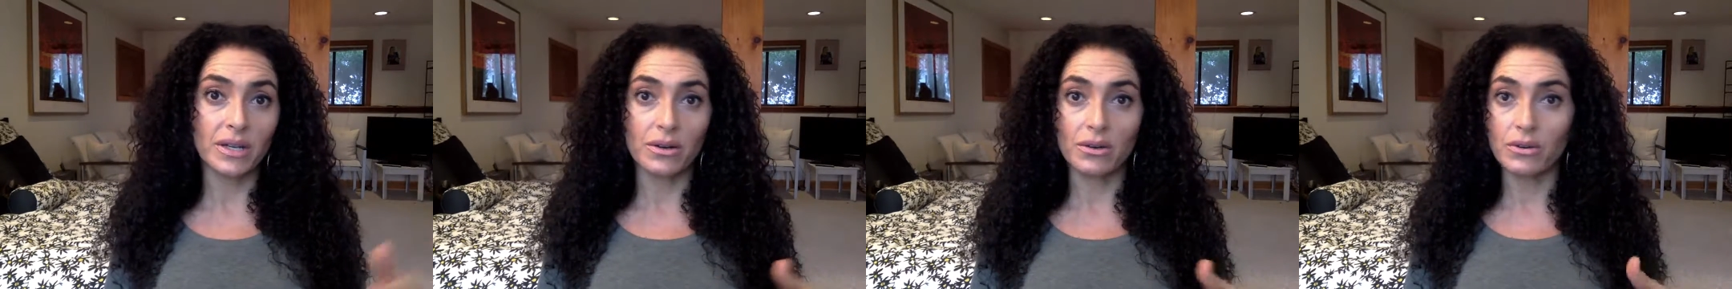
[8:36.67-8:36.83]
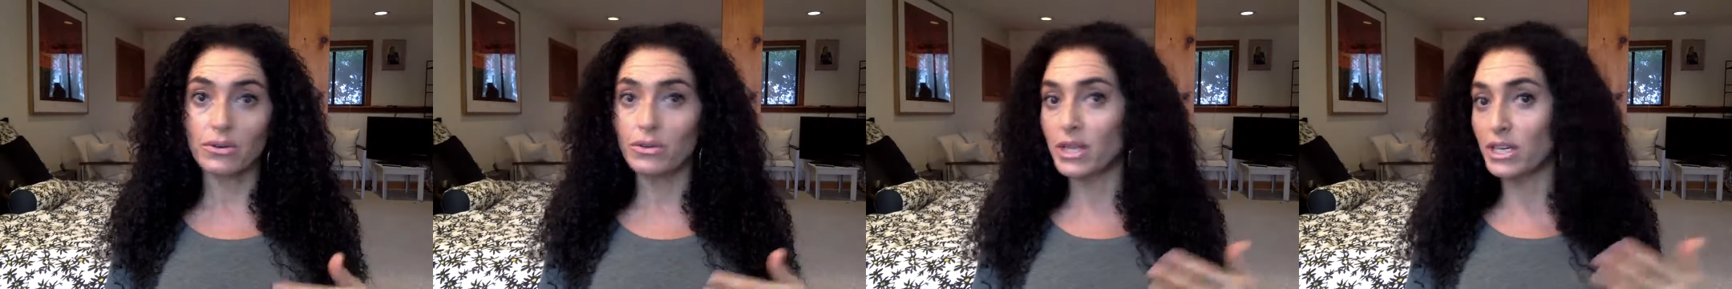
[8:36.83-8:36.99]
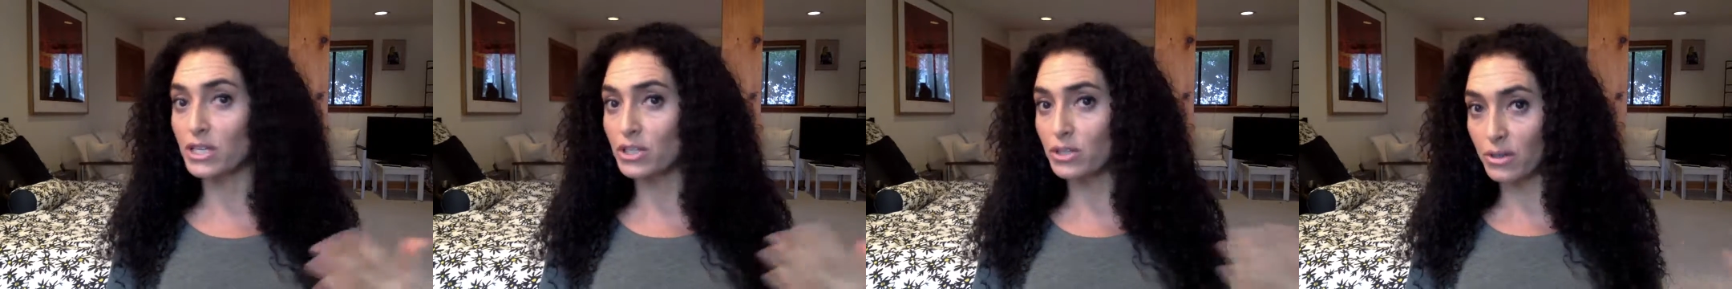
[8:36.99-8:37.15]
or
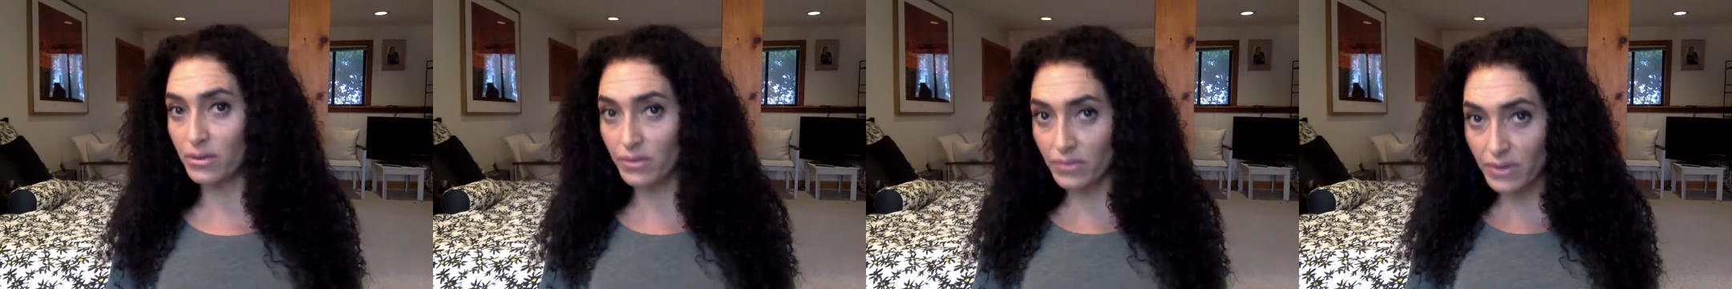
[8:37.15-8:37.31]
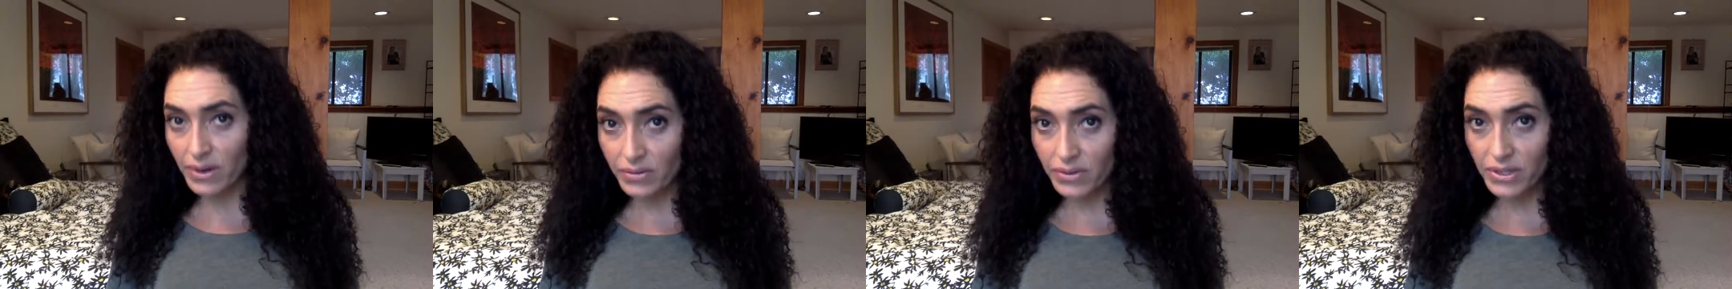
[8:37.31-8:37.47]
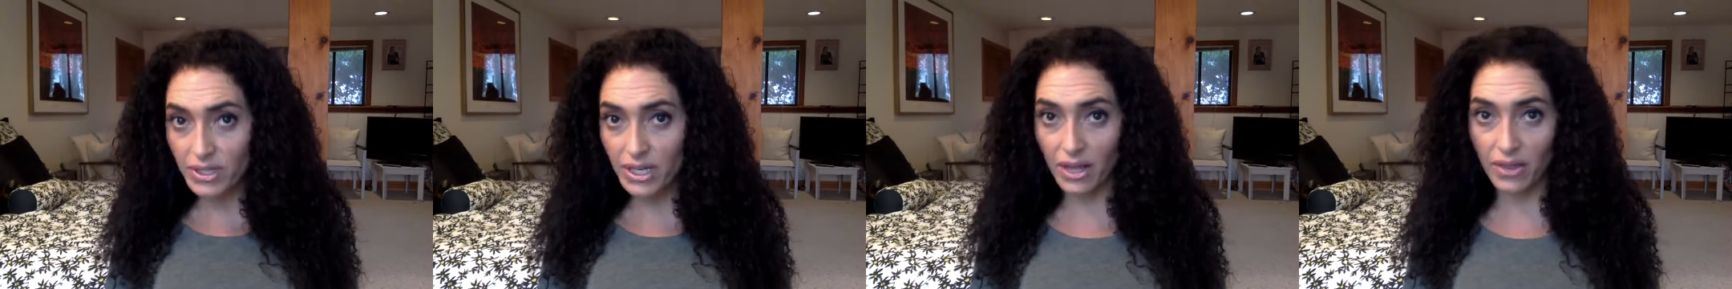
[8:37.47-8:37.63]
they should have
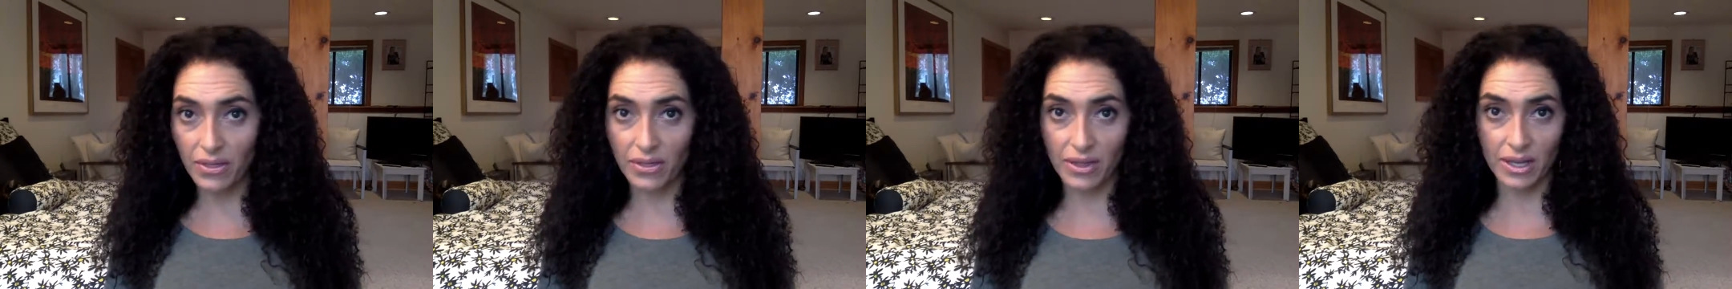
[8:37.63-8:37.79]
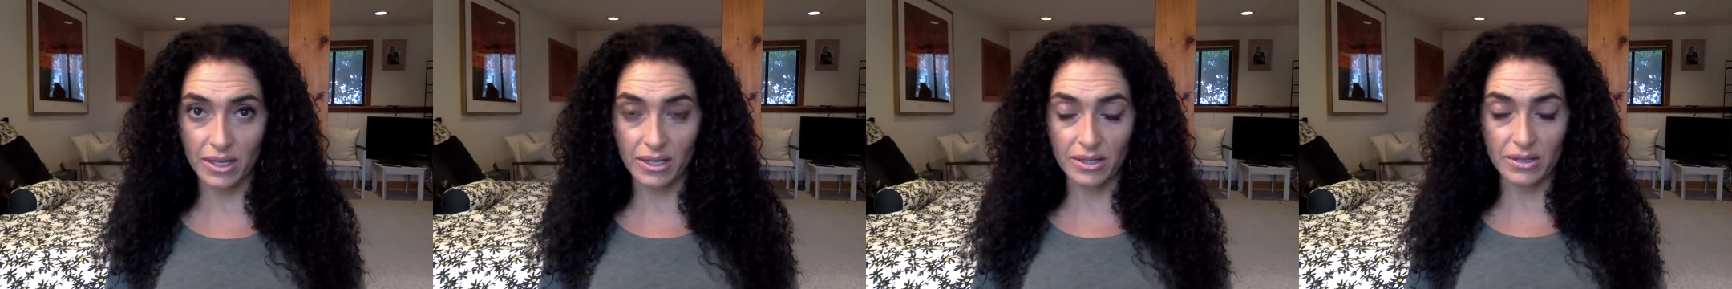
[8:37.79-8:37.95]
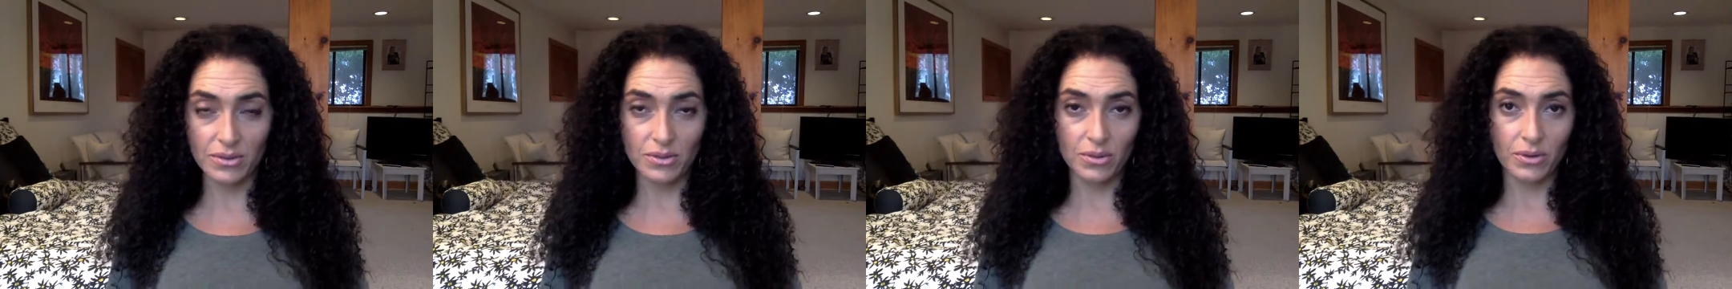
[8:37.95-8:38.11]
never done
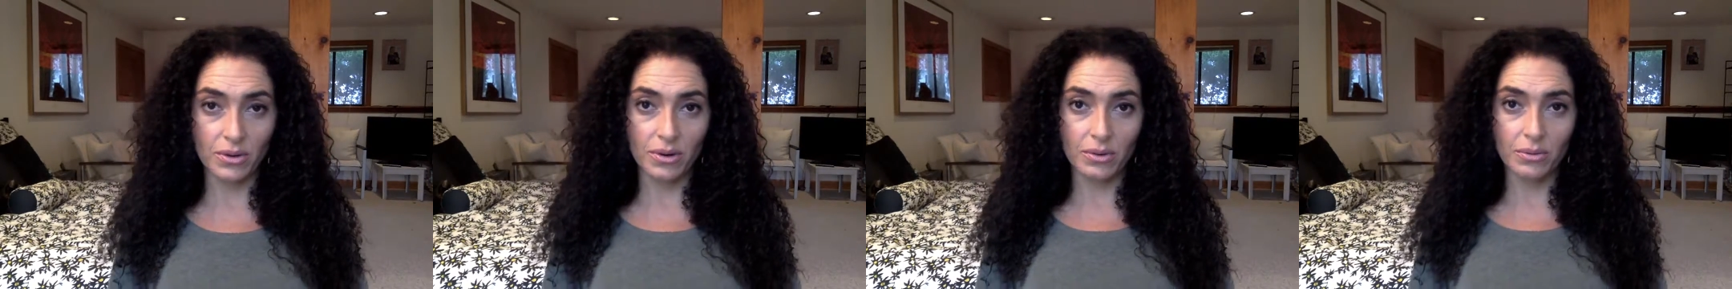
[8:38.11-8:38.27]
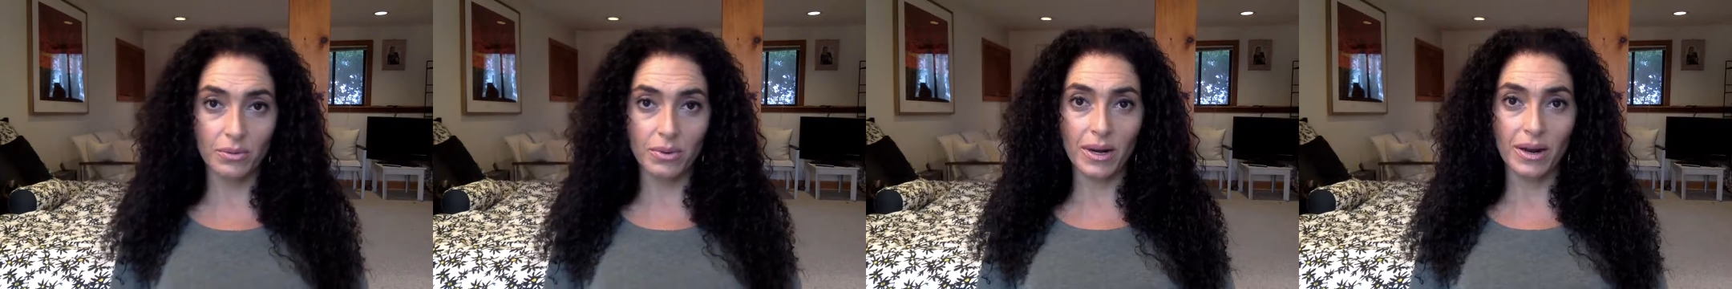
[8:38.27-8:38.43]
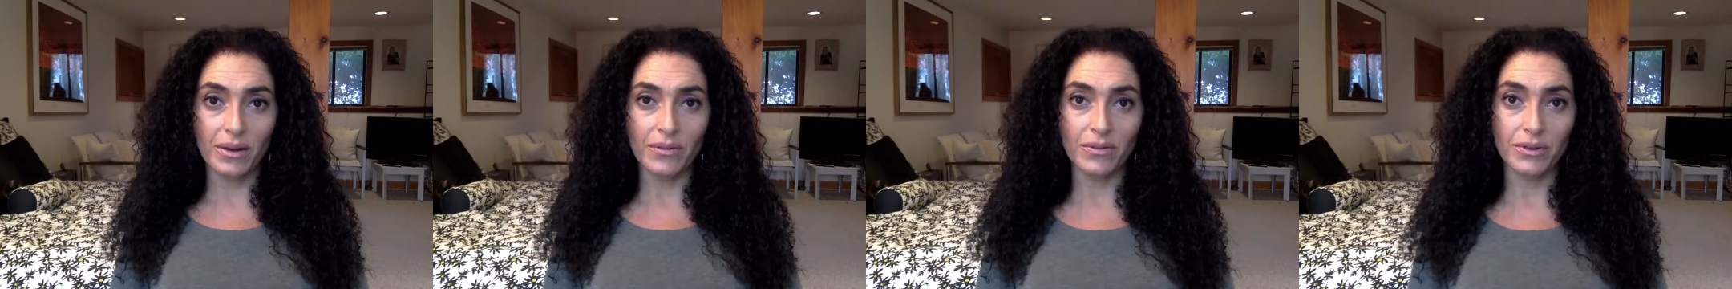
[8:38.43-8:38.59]
this, or
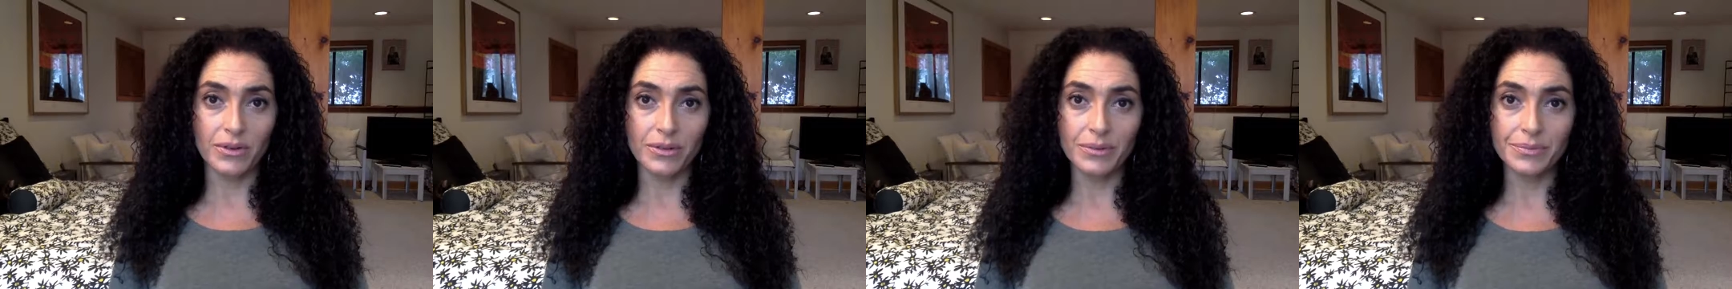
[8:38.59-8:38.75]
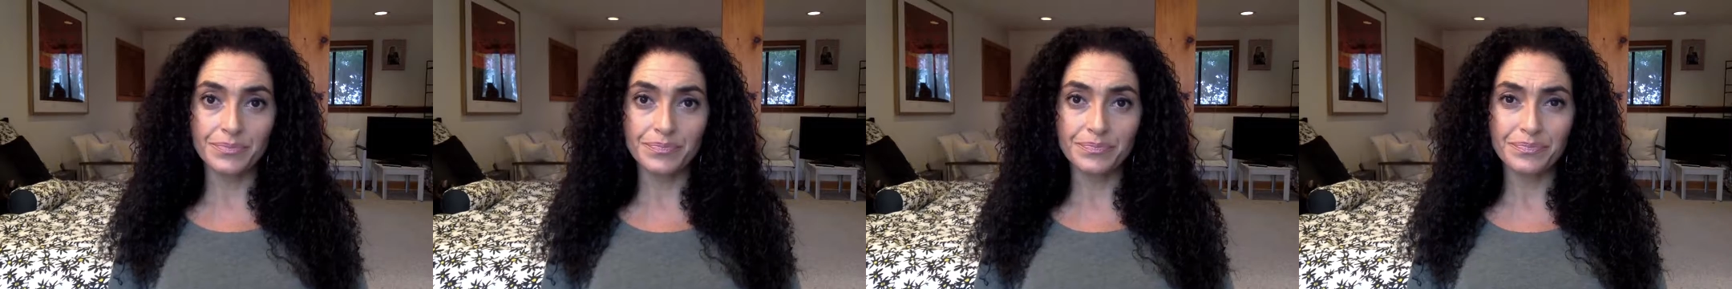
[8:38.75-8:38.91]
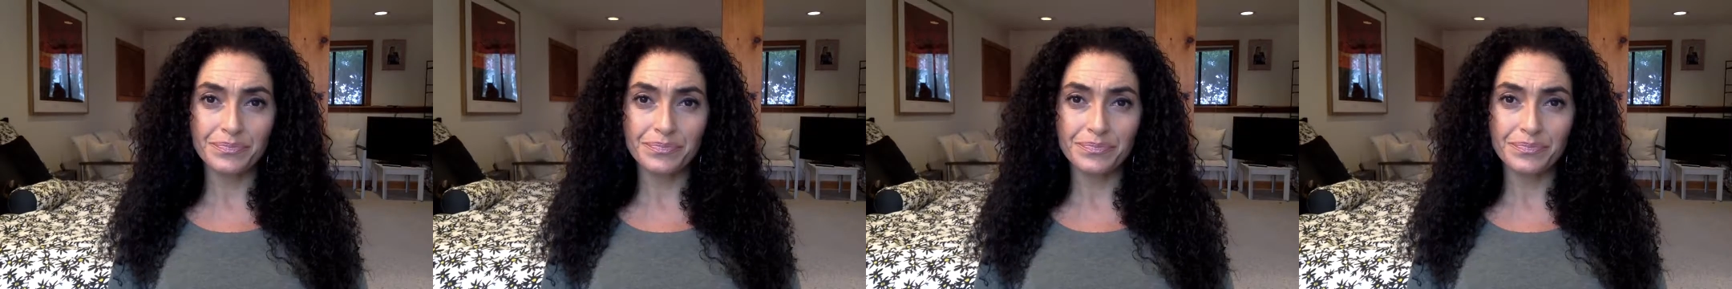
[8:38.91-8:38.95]
whatever,